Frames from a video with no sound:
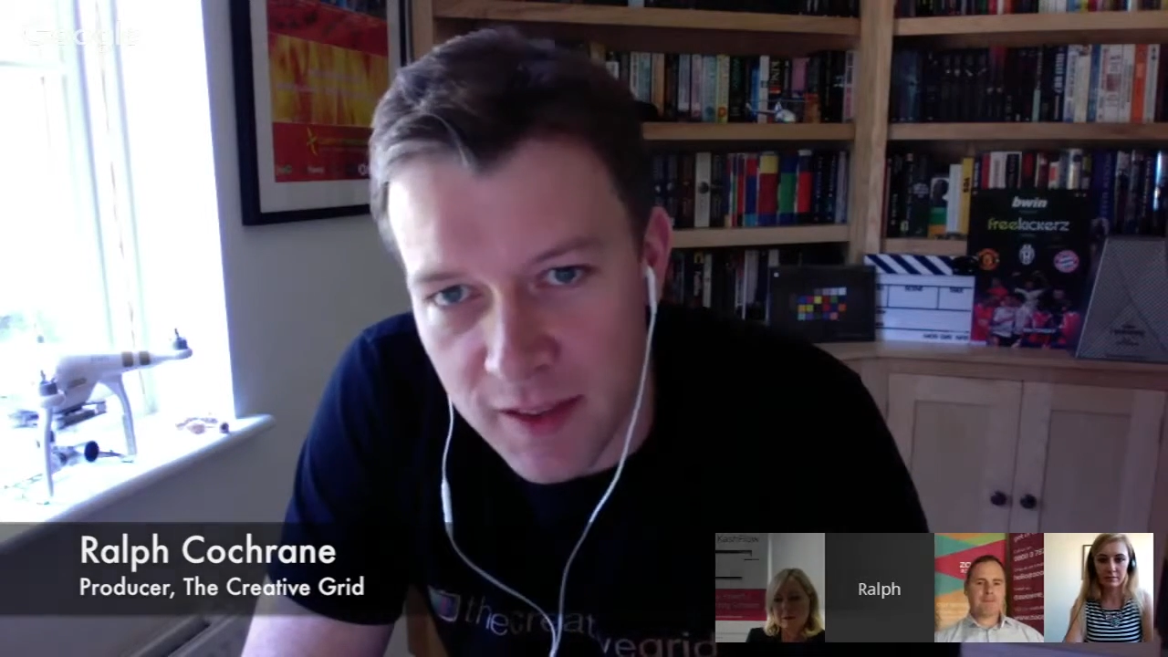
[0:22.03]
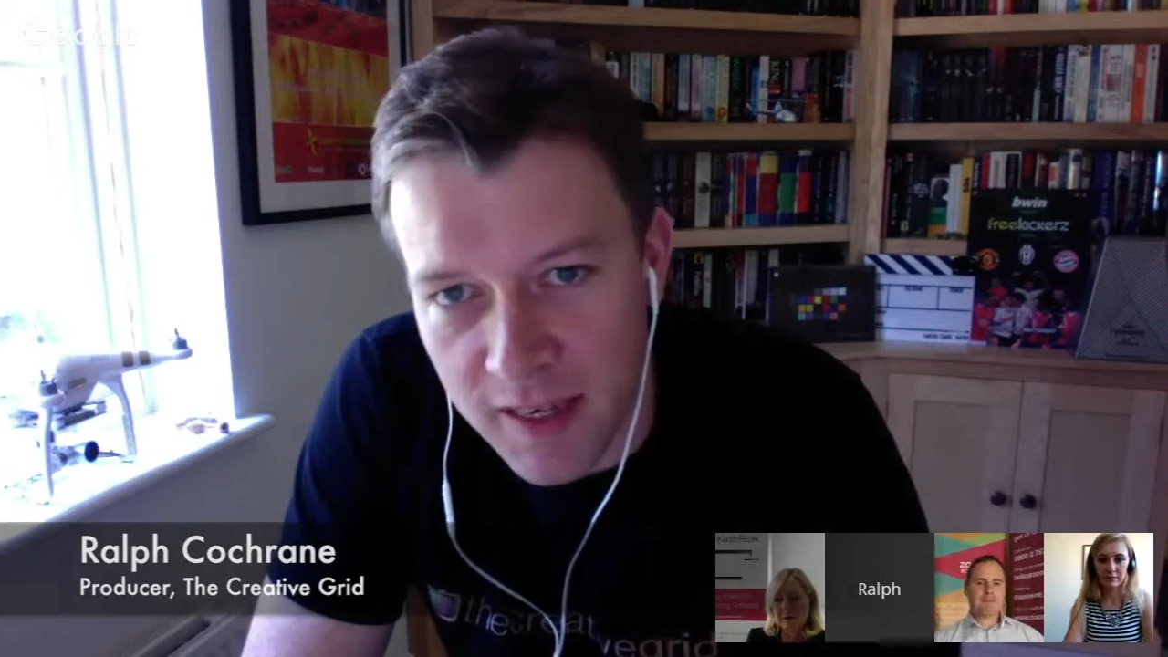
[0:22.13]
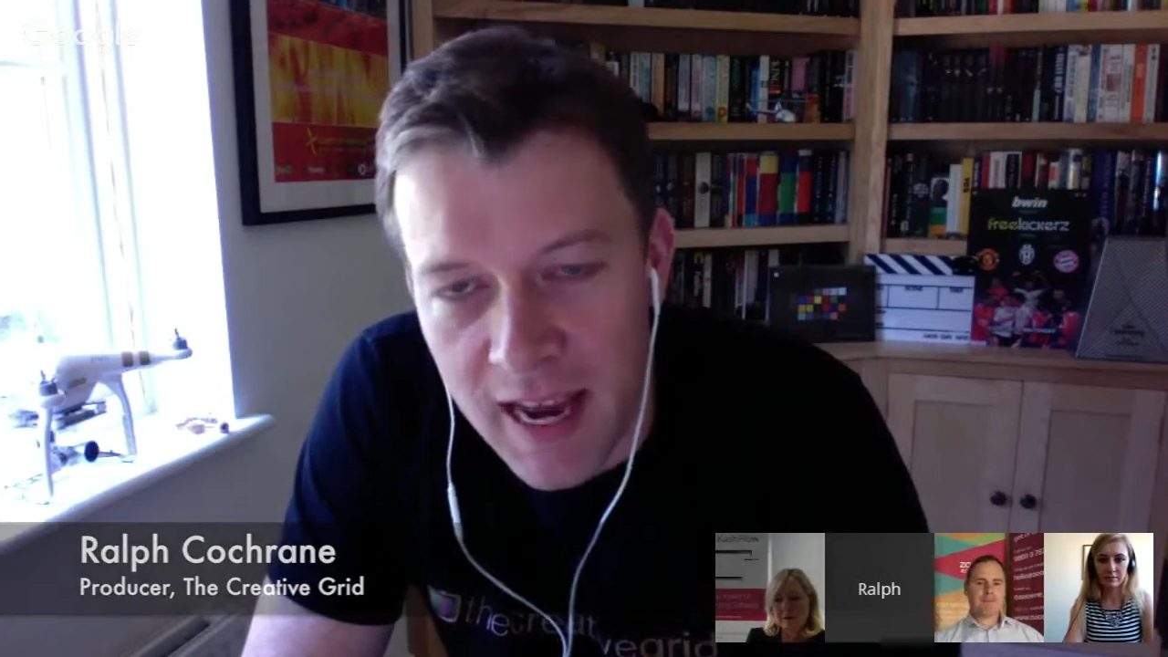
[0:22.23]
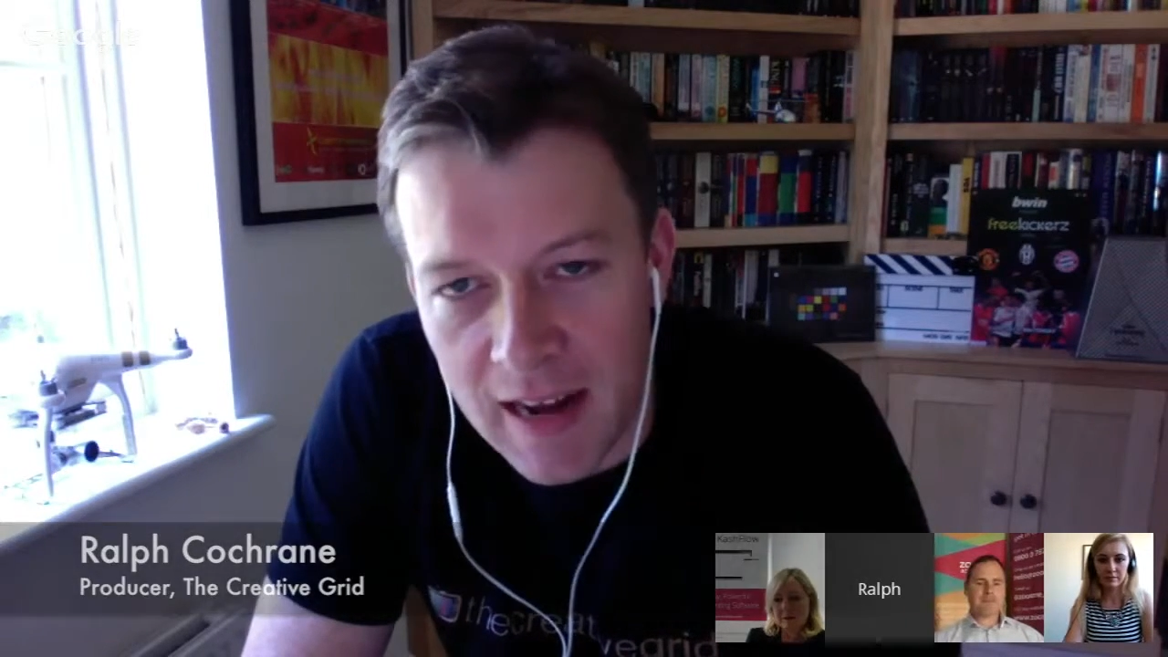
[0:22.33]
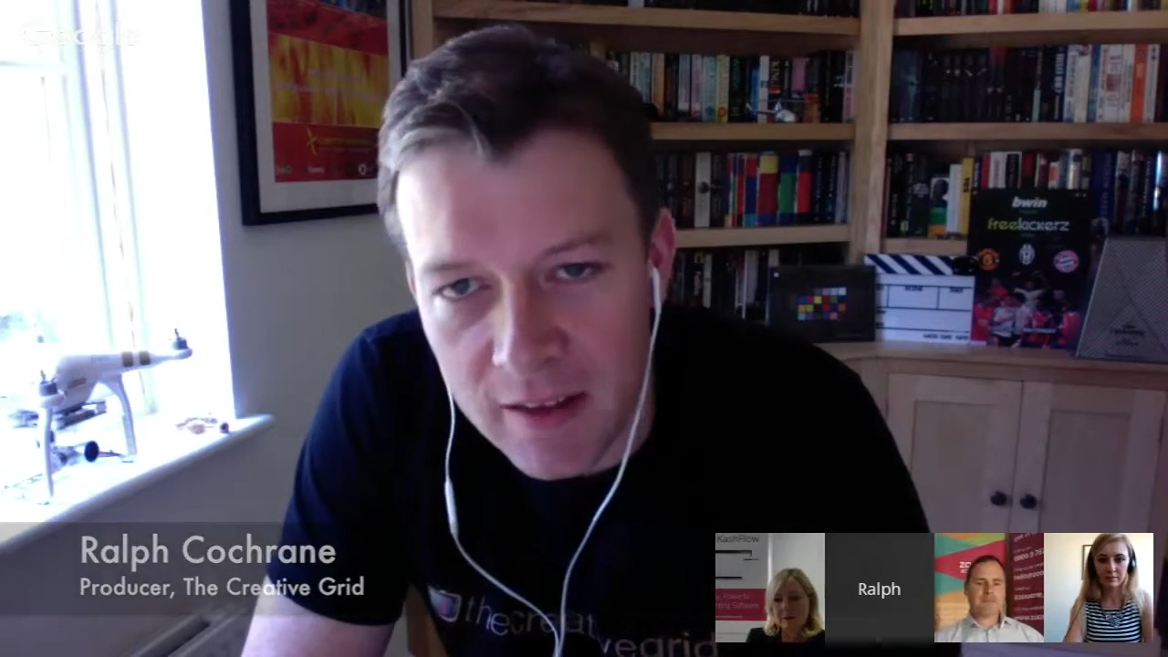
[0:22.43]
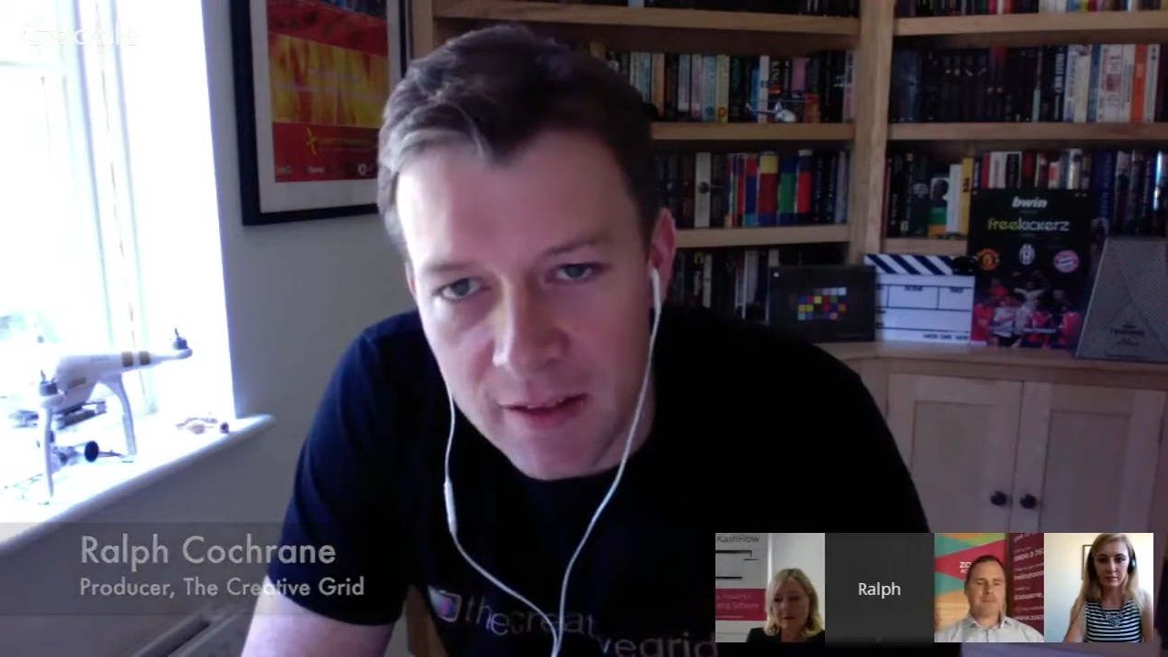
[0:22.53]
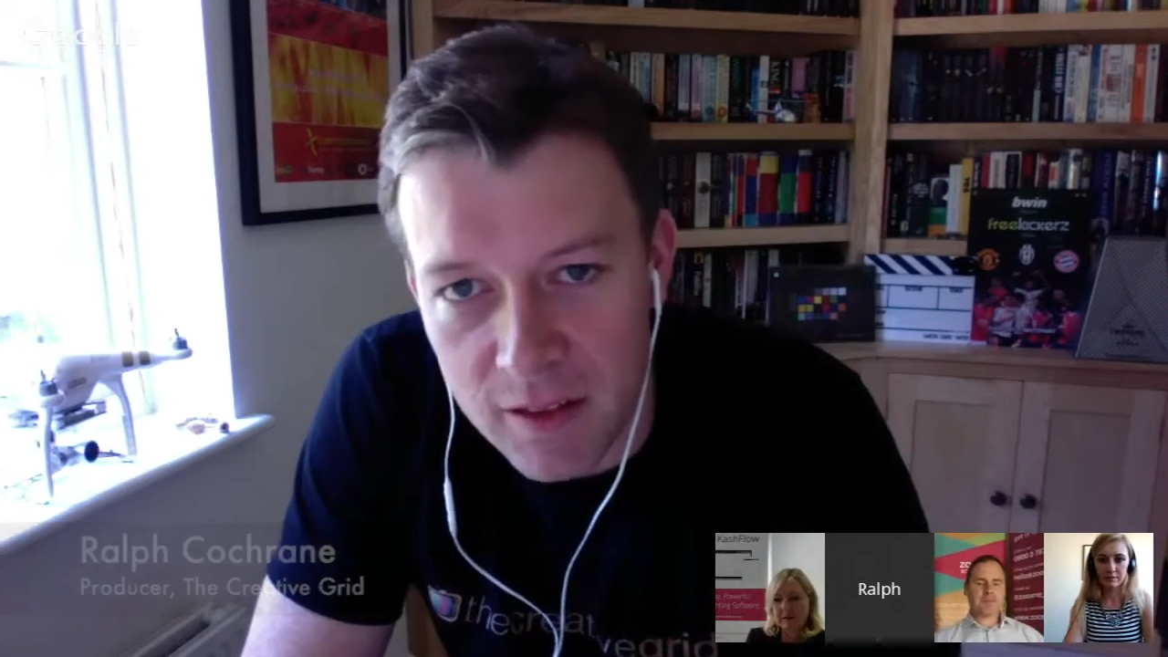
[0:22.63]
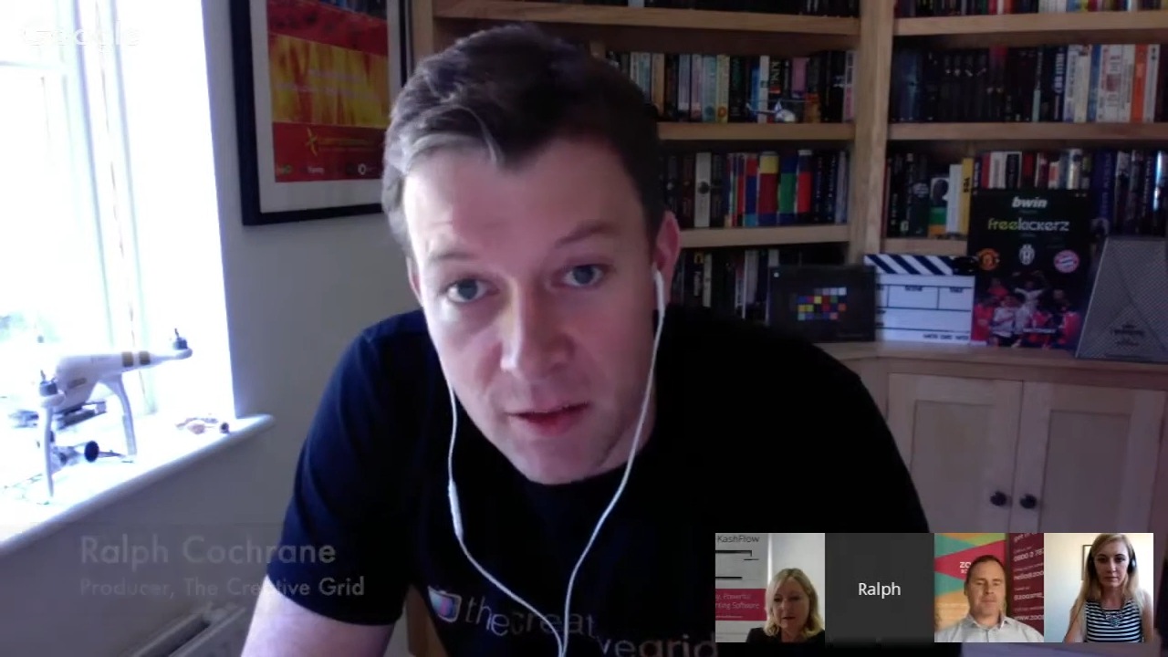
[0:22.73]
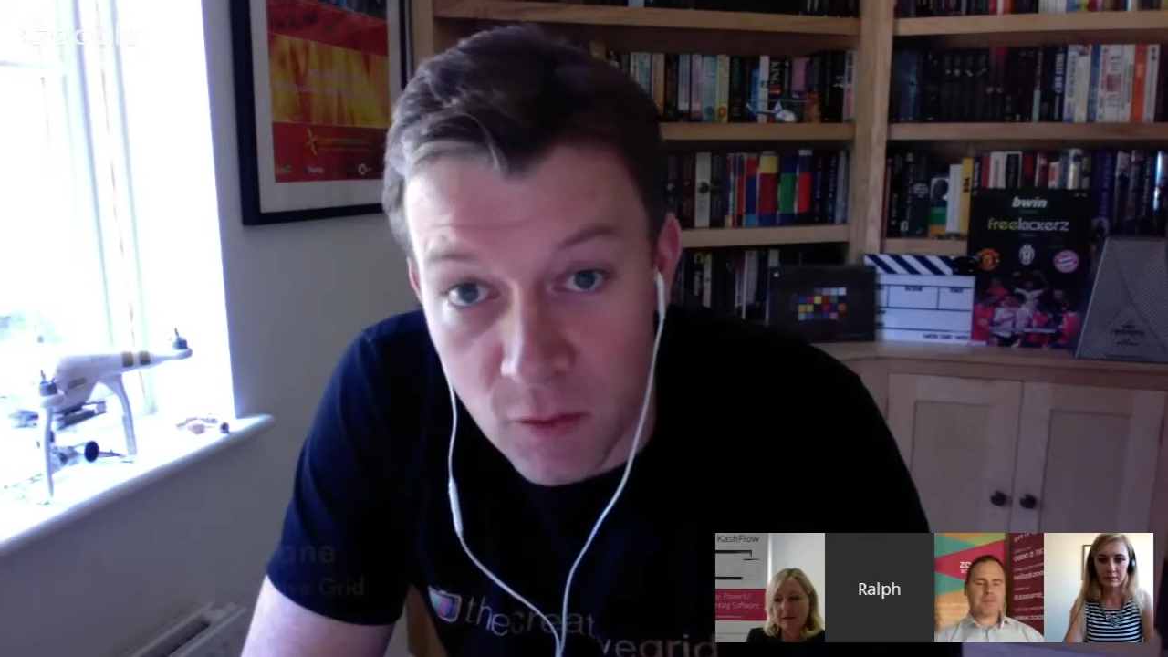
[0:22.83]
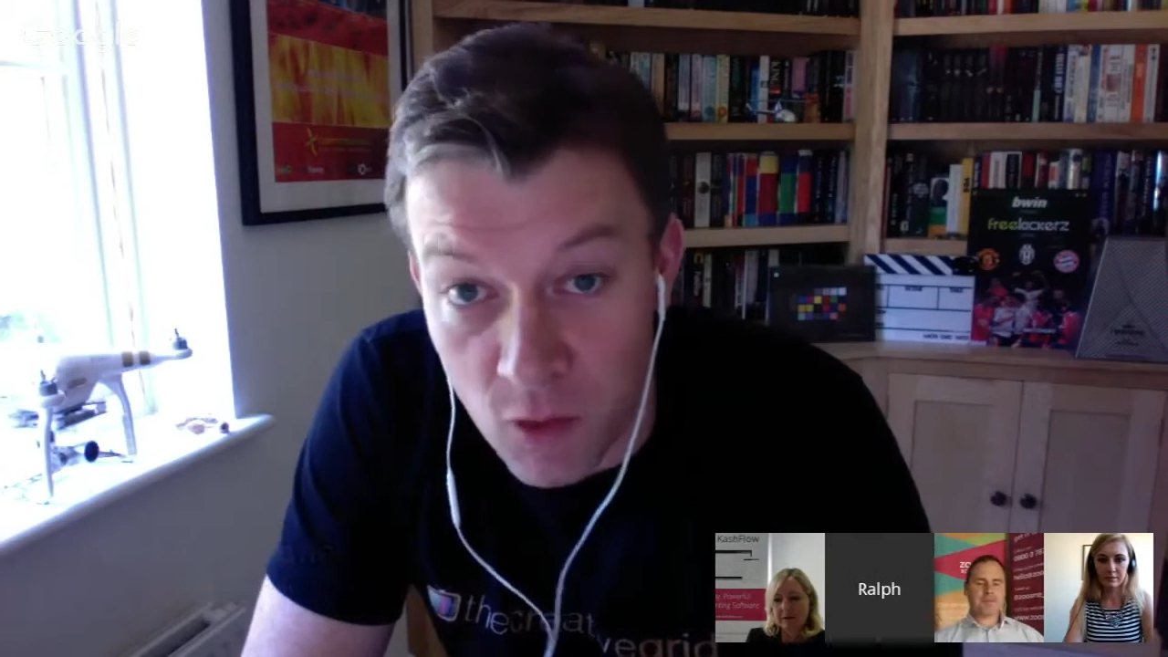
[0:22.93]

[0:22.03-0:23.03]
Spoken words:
in the calendar that